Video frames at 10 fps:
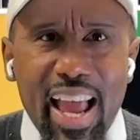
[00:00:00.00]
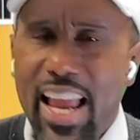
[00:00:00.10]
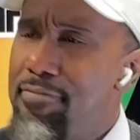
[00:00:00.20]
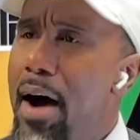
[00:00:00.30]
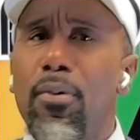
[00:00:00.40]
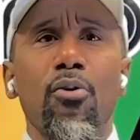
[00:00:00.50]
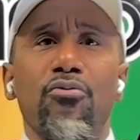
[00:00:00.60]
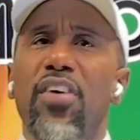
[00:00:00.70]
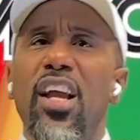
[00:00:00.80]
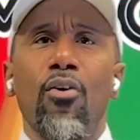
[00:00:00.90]
If I'm going
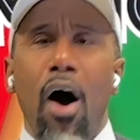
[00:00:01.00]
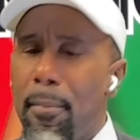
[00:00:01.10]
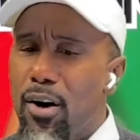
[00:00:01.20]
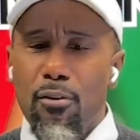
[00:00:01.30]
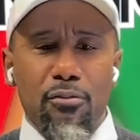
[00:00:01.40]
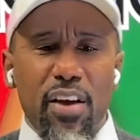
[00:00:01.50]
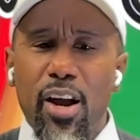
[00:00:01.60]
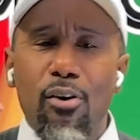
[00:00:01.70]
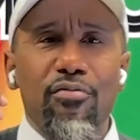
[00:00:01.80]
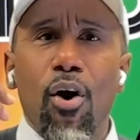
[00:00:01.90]
to fail, I'm going to
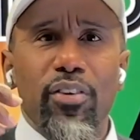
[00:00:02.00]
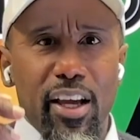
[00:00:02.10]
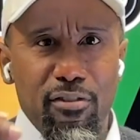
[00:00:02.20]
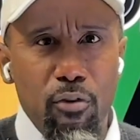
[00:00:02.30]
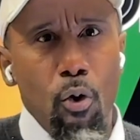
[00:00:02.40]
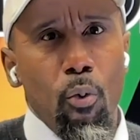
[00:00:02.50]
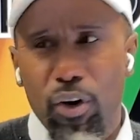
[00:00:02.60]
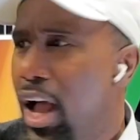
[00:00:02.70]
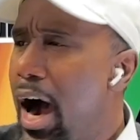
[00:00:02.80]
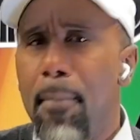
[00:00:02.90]
fail falling
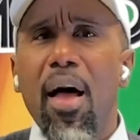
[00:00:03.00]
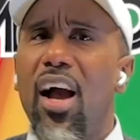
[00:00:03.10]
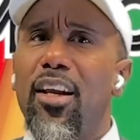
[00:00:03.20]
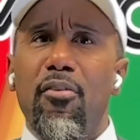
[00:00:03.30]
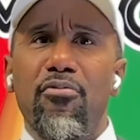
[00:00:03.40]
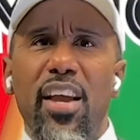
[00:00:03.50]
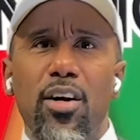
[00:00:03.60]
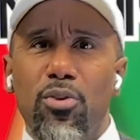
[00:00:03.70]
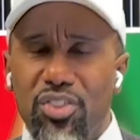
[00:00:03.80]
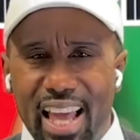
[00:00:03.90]
forward. I'm not going to
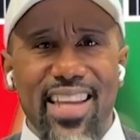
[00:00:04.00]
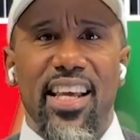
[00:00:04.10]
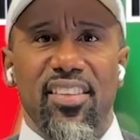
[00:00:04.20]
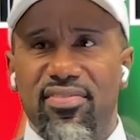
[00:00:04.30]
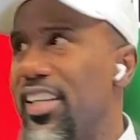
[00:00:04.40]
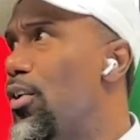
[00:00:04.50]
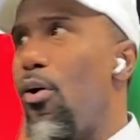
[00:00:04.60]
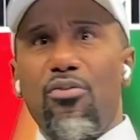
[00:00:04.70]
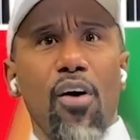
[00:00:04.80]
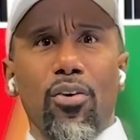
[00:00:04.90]
fail standing still
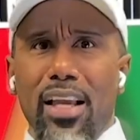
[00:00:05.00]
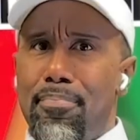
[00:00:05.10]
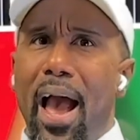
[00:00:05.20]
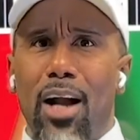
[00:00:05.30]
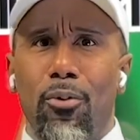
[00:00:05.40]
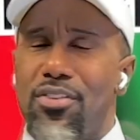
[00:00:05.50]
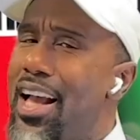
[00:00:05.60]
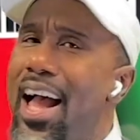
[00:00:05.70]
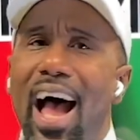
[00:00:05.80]
or falling backwards.